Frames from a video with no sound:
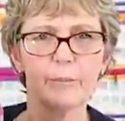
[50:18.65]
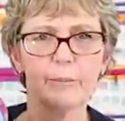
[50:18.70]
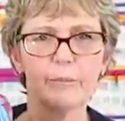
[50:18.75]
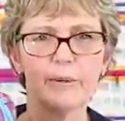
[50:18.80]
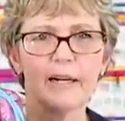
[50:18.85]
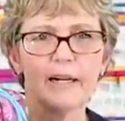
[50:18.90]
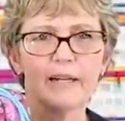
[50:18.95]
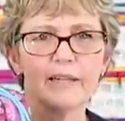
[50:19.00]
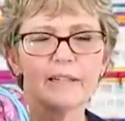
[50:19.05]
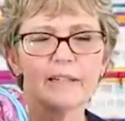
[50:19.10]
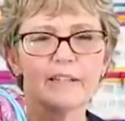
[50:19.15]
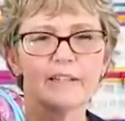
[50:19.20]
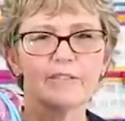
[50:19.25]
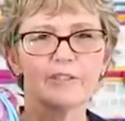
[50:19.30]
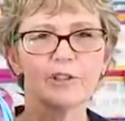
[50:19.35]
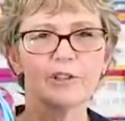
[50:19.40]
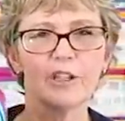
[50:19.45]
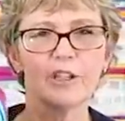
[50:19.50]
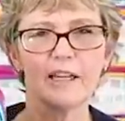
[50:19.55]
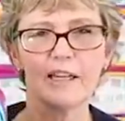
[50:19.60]
But if
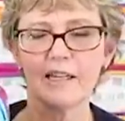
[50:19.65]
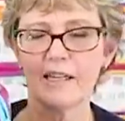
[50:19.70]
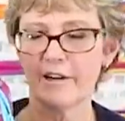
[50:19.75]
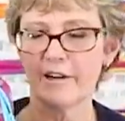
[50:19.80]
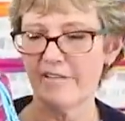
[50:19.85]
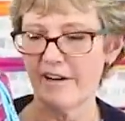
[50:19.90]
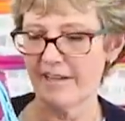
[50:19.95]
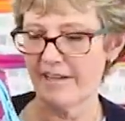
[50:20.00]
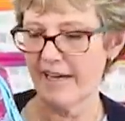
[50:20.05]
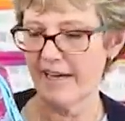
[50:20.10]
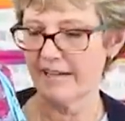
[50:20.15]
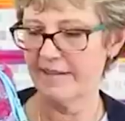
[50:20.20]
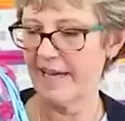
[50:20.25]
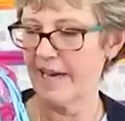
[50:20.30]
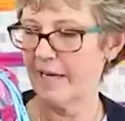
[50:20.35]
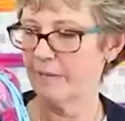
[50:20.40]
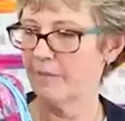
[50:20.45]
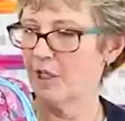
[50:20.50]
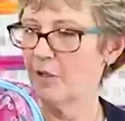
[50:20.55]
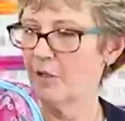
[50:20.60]
you can clarify that,
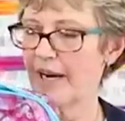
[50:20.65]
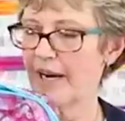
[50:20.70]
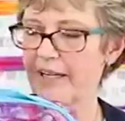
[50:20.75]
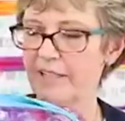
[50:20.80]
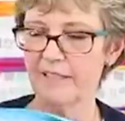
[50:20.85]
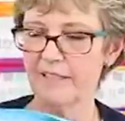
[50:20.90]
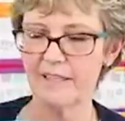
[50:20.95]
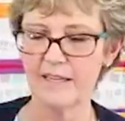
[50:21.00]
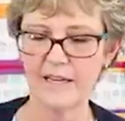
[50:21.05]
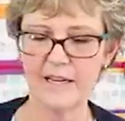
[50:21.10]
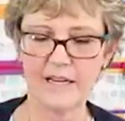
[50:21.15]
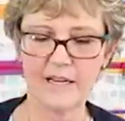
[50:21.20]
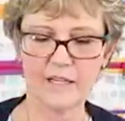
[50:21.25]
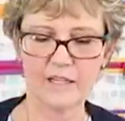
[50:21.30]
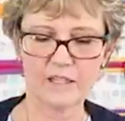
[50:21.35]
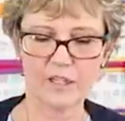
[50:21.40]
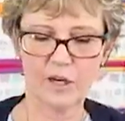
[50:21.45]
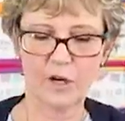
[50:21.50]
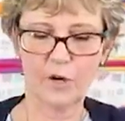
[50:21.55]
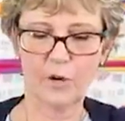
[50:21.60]
that'd be great.
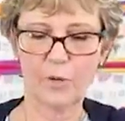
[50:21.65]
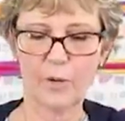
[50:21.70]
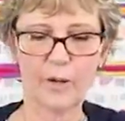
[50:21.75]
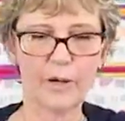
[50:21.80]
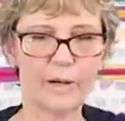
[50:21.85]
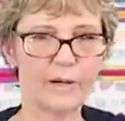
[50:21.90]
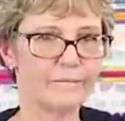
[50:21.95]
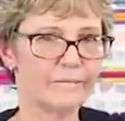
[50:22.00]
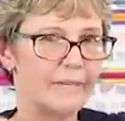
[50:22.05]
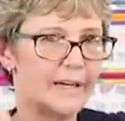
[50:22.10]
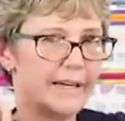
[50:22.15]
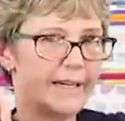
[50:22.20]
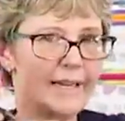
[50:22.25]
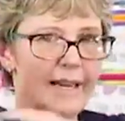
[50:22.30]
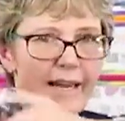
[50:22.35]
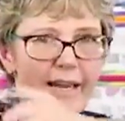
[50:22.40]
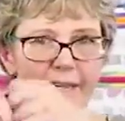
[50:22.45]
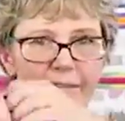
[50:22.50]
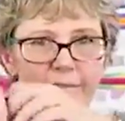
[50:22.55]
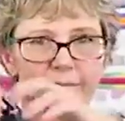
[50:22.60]
So
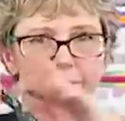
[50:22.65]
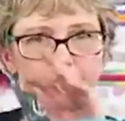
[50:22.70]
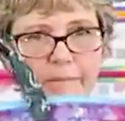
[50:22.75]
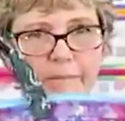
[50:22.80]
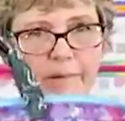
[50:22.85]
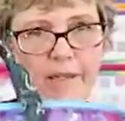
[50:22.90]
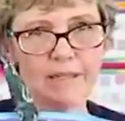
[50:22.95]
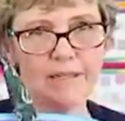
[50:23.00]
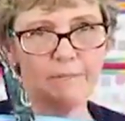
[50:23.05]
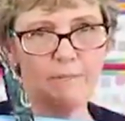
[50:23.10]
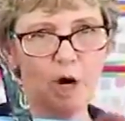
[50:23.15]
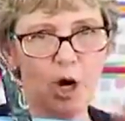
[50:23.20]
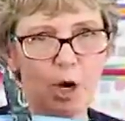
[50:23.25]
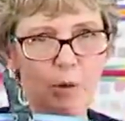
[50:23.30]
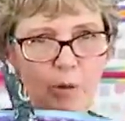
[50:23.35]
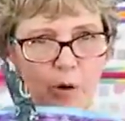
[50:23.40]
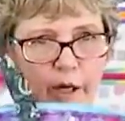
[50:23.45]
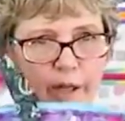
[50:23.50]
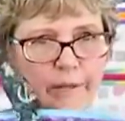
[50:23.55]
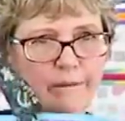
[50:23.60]
again, a
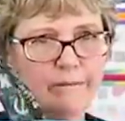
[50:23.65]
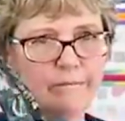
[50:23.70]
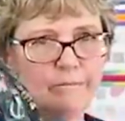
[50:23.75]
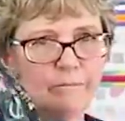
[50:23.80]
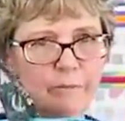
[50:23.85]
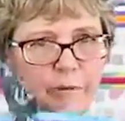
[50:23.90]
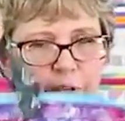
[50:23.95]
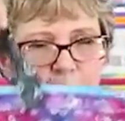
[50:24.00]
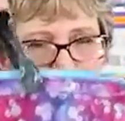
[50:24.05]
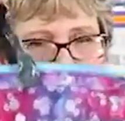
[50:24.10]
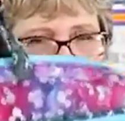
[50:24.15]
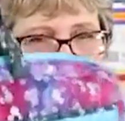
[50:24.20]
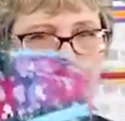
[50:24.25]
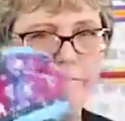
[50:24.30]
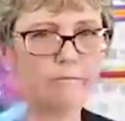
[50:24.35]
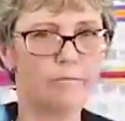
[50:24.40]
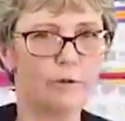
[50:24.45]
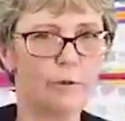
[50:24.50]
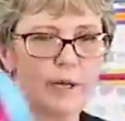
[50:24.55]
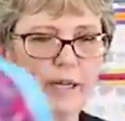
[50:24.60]
small one with
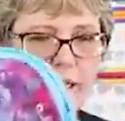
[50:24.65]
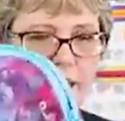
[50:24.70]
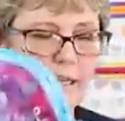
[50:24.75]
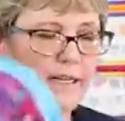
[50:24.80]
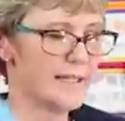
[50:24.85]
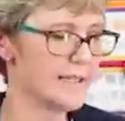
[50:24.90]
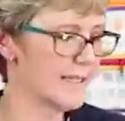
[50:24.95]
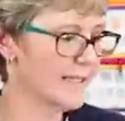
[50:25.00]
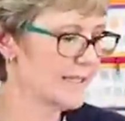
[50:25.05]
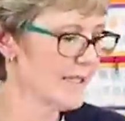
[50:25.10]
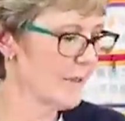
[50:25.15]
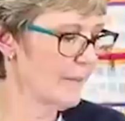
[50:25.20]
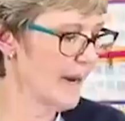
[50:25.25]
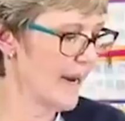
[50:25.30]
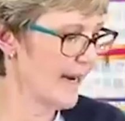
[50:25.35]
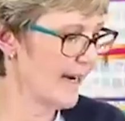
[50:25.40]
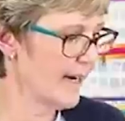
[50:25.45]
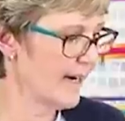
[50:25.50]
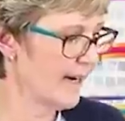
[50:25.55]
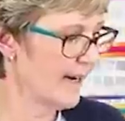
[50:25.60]
quick and easy to
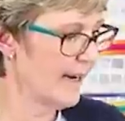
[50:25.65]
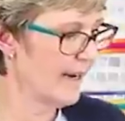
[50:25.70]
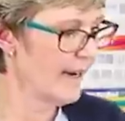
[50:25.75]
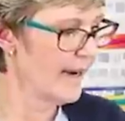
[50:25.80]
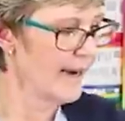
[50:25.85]
make.